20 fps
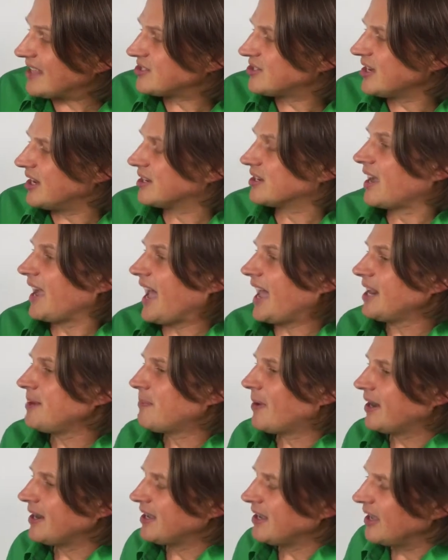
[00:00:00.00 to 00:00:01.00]
that's it
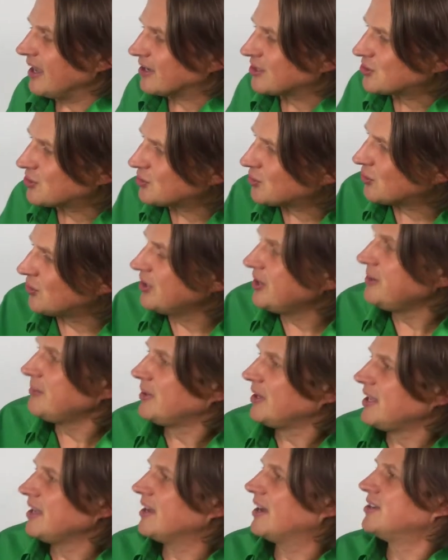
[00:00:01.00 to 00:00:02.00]
caddie buddy
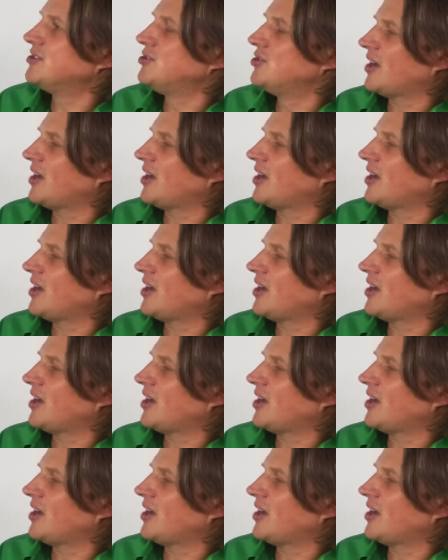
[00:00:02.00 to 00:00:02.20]
extremely